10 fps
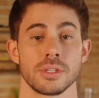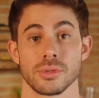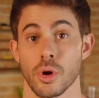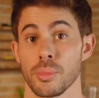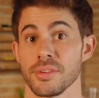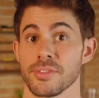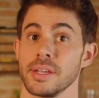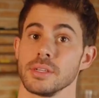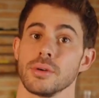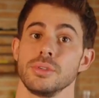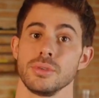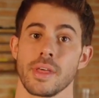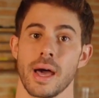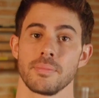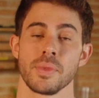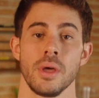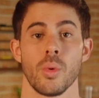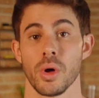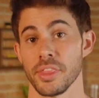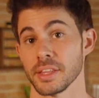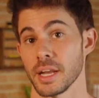so don't be afraid to go do that. One thing